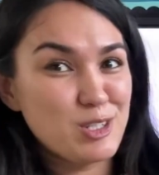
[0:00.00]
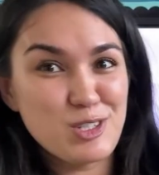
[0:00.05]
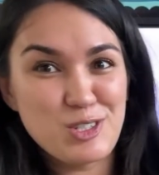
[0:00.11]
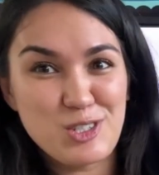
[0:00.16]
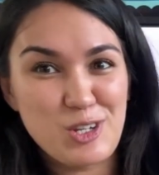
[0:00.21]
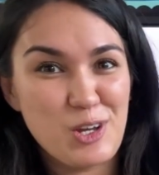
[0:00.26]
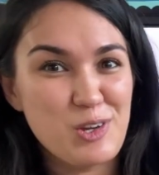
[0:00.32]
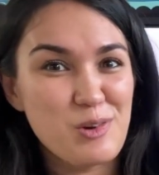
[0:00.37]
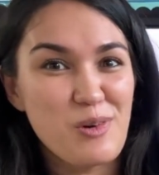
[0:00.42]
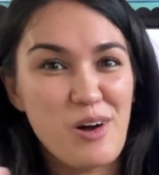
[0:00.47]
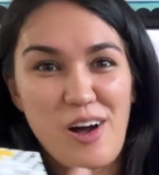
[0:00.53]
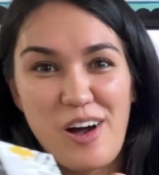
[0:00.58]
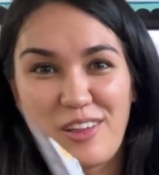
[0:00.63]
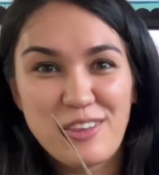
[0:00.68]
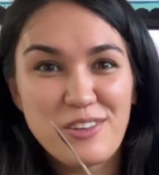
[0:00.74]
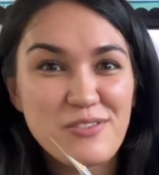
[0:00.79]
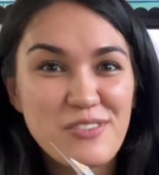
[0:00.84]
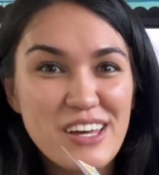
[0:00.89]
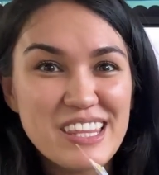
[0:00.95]
to show you all
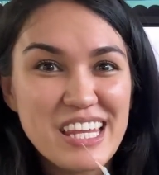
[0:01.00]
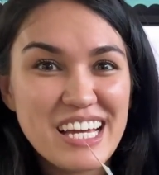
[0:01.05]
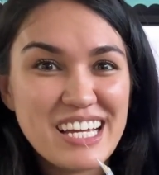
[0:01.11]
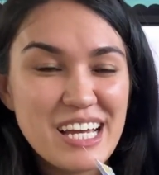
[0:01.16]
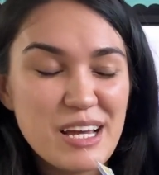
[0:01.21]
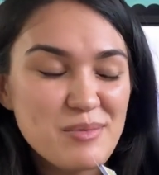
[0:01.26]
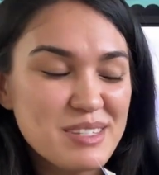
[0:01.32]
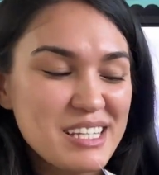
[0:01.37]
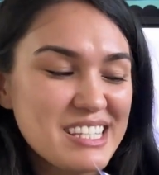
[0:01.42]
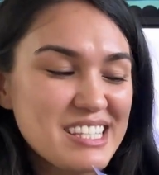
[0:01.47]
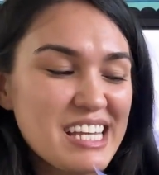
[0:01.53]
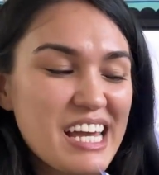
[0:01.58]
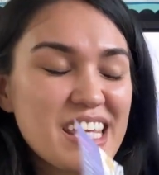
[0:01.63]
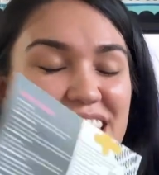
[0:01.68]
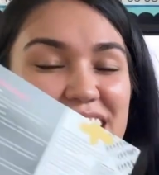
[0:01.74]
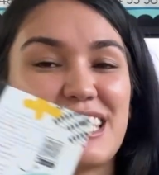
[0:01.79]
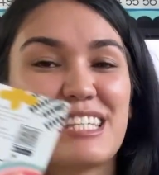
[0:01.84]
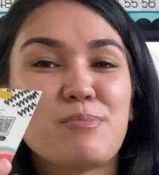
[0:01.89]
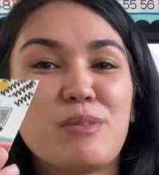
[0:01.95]
the fun that comes inside
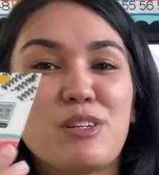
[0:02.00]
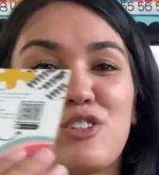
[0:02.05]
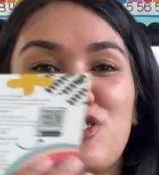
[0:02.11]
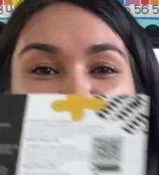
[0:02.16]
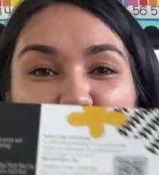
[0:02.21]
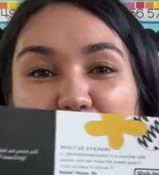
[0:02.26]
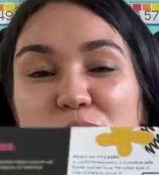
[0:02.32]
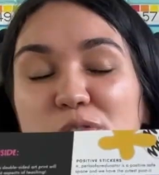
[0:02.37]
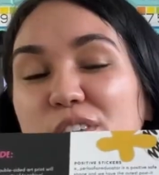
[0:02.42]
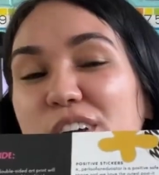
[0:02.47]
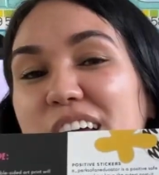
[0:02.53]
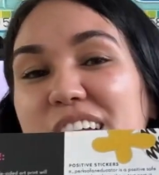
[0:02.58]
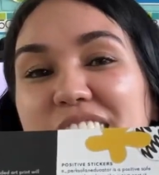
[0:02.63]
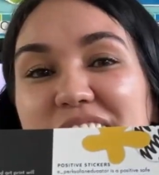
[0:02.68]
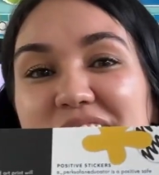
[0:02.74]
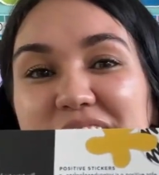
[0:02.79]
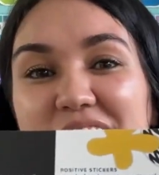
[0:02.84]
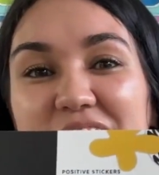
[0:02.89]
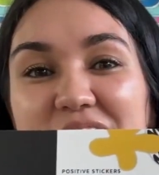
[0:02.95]
this, but don't forget to
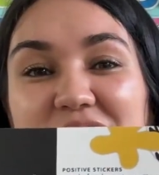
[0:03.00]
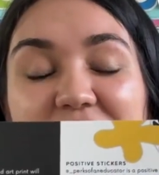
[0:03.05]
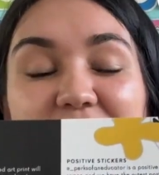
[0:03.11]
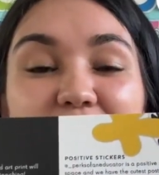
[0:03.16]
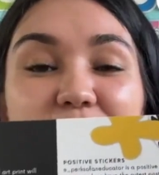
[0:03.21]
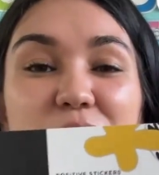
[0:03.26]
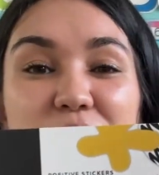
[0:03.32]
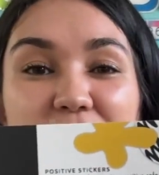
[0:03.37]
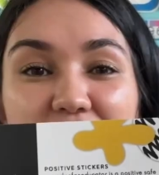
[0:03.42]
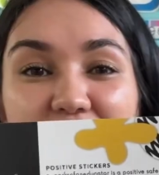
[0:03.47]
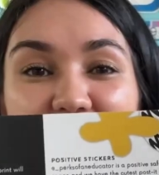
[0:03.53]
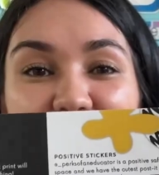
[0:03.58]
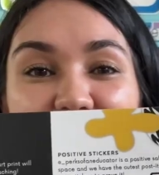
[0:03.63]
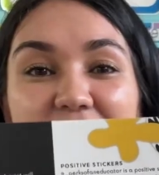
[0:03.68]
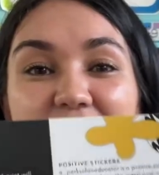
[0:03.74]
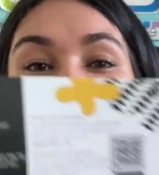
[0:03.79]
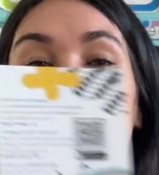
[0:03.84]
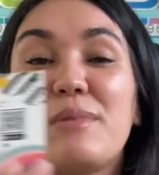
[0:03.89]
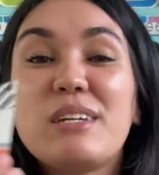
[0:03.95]
stay to the very
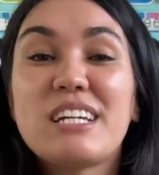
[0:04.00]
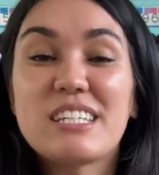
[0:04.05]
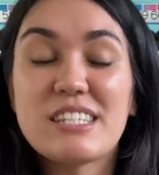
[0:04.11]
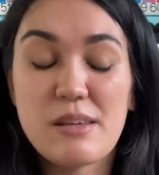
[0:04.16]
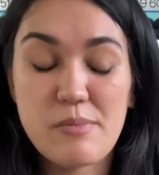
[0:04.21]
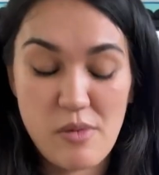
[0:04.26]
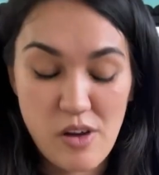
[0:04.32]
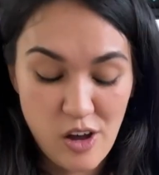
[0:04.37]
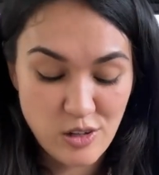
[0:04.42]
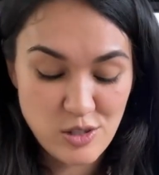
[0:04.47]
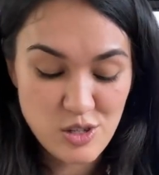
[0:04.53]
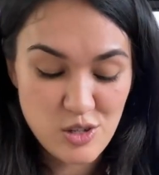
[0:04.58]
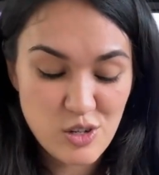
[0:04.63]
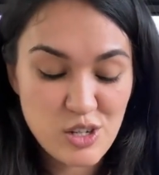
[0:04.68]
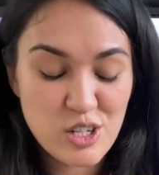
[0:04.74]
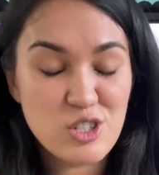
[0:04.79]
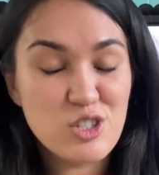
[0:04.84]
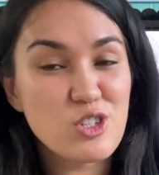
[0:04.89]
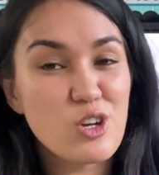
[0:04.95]
end because I'm also
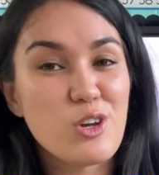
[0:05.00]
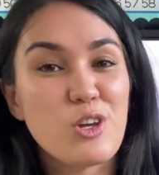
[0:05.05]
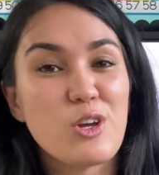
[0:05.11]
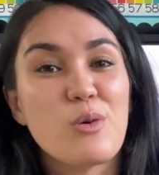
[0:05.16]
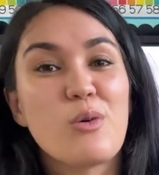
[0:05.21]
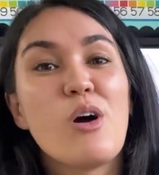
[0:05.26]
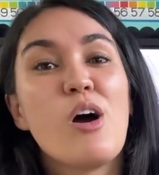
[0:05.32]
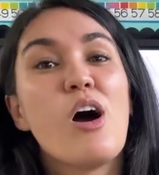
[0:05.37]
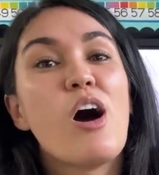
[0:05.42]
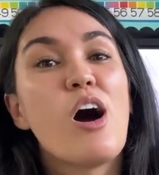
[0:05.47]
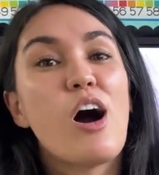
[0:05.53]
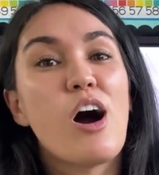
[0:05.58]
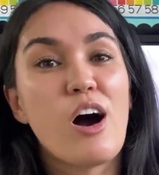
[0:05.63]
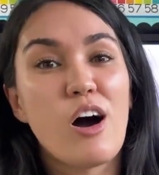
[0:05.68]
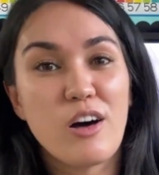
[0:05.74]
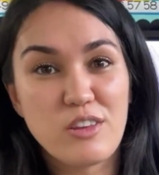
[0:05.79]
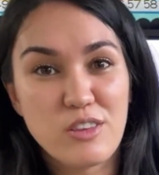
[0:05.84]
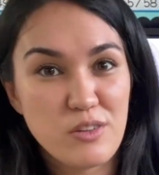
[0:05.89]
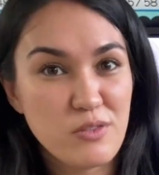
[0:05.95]
going to show you
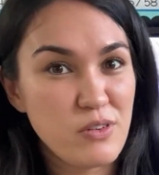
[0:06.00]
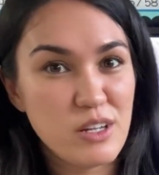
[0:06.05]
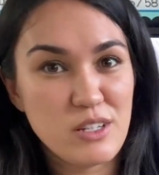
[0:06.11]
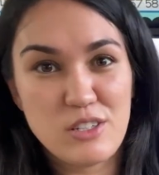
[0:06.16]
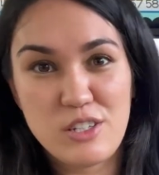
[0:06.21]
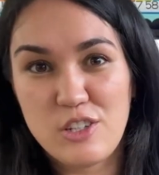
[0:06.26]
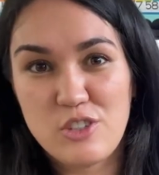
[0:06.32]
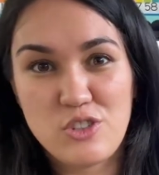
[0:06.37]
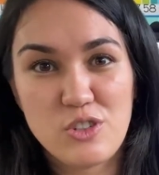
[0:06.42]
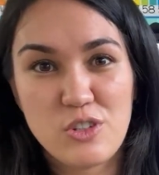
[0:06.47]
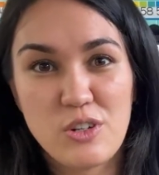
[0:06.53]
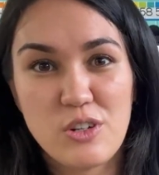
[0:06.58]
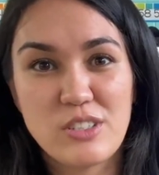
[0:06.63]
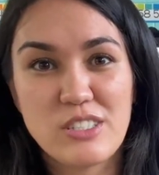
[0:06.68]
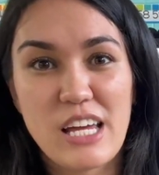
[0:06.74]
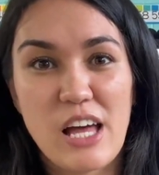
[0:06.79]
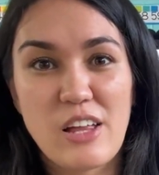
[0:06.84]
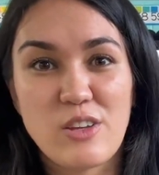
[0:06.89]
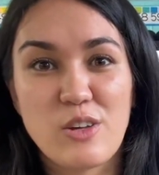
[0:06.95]
all the fun digital
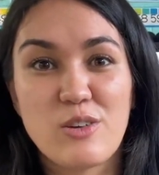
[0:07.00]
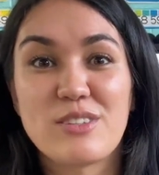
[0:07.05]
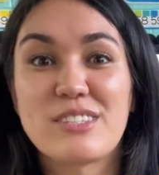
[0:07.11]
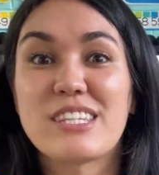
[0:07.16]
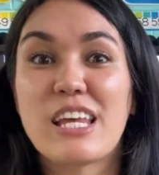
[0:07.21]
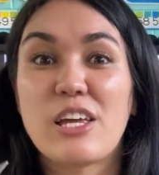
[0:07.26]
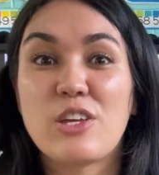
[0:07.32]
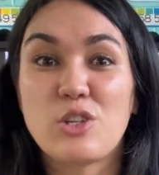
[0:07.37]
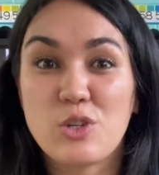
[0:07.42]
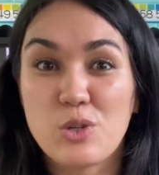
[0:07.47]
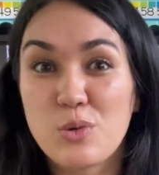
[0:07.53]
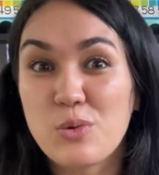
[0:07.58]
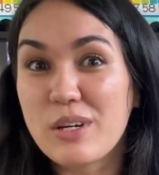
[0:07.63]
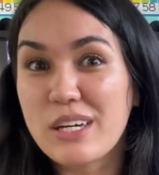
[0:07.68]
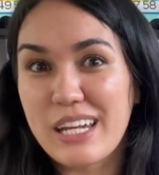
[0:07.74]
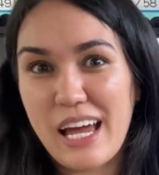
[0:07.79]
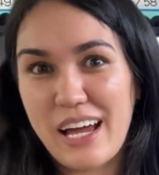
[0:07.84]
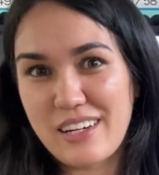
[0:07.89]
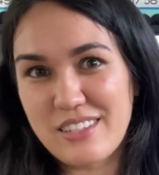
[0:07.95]
downloads that you
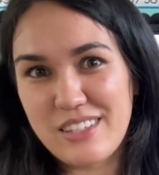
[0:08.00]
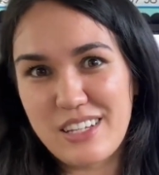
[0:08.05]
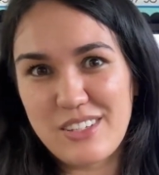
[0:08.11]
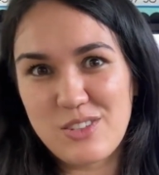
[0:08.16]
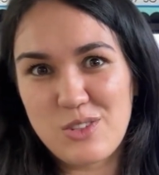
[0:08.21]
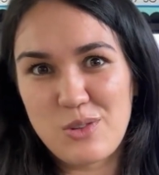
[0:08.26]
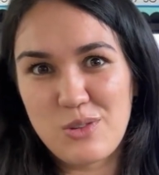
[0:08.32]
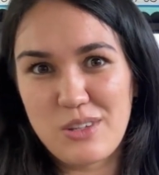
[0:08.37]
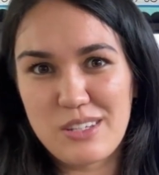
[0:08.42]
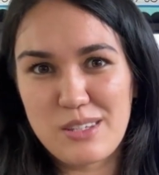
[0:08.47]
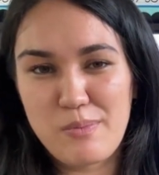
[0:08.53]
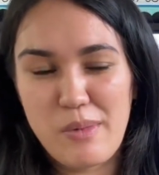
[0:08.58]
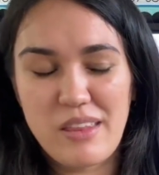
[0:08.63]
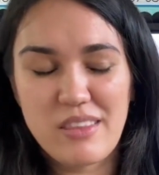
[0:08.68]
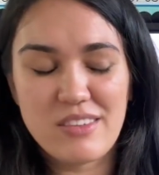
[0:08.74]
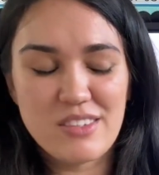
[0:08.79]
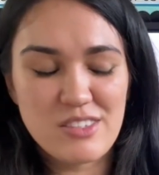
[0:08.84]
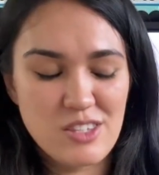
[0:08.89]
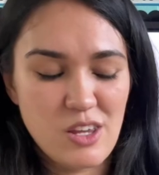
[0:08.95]
get access to this month.
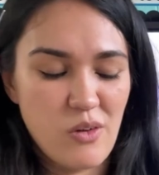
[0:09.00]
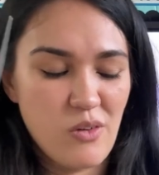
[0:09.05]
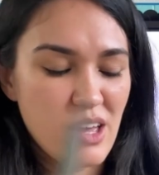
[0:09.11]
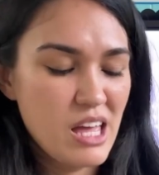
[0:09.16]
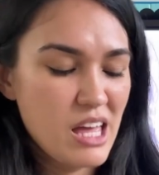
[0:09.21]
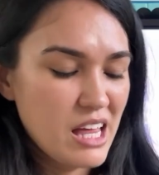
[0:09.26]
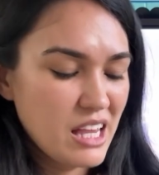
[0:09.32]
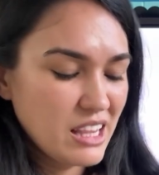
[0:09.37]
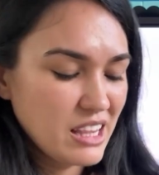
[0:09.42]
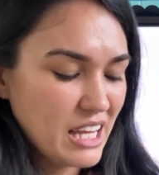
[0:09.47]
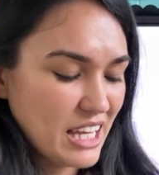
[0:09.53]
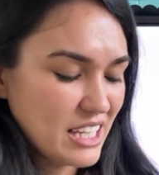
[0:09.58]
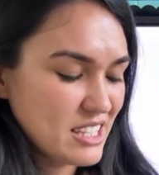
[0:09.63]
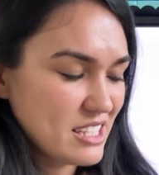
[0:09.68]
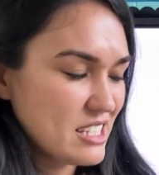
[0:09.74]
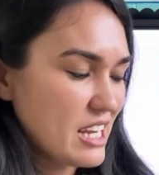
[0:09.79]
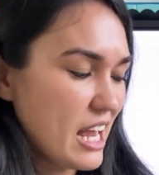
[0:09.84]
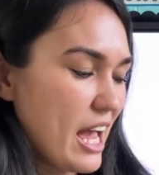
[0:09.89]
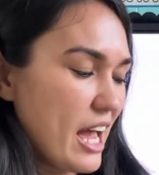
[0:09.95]
So
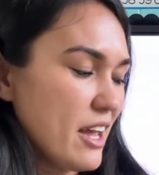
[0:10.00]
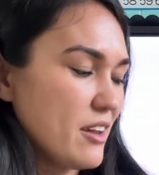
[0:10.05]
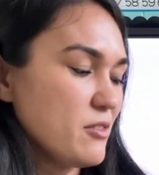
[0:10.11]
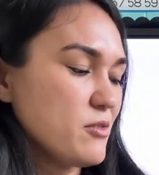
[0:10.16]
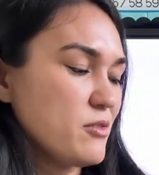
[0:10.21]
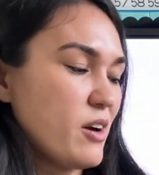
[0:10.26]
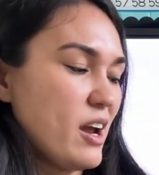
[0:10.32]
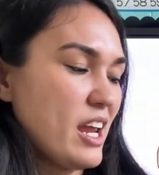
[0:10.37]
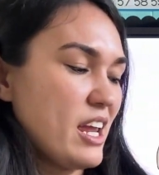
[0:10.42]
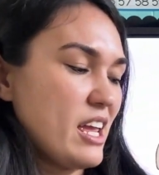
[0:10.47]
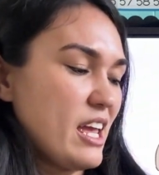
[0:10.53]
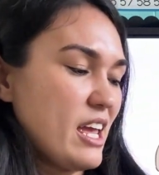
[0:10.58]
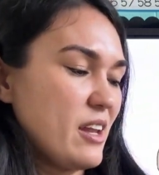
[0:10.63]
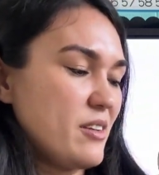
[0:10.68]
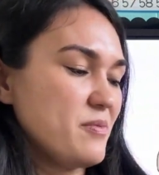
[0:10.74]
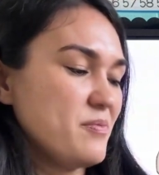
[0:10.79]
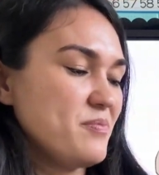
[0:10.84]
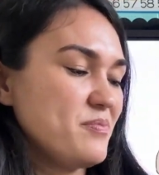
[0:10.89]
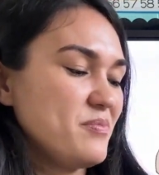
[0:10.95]
let's dive right in.
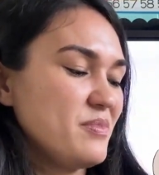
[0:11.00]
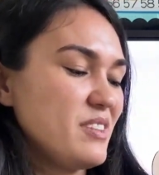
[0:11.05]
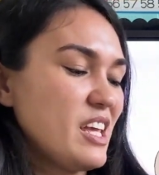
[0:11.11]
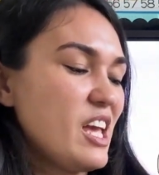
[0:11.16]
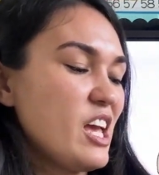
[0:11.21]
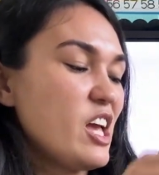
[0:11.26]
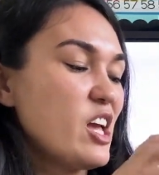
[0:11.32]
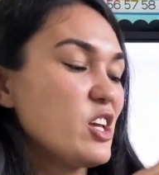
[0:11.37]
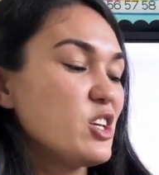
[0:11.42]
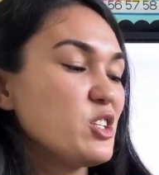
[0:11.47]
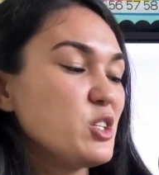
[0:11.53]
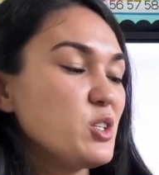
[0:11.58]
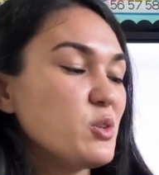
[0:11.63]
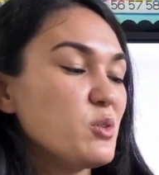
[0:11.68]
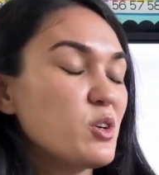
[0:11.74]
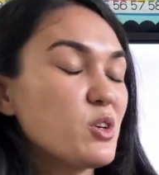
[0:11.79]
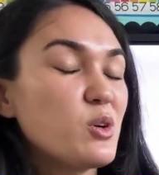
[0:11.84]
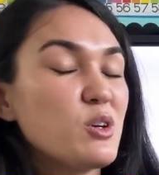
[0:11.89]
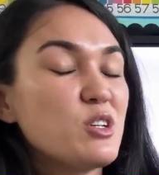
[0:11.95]
You
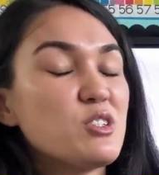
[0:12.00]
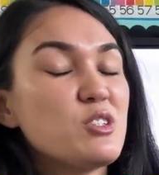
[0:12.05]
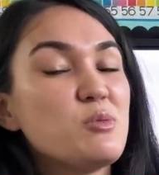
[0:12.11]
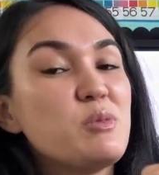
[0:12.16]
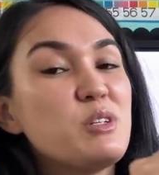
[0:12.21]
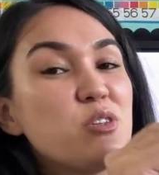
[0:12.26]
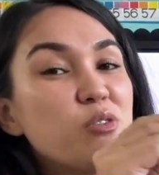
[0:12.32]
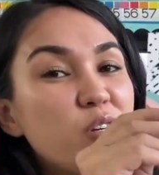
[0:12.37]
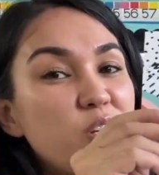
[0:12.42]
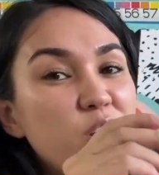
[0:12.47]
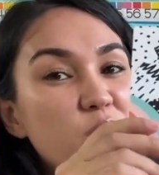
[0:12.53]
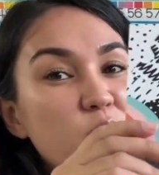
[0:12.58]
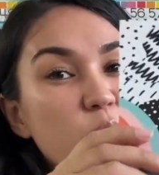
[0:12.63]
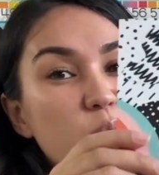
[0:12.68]
are going to be greeted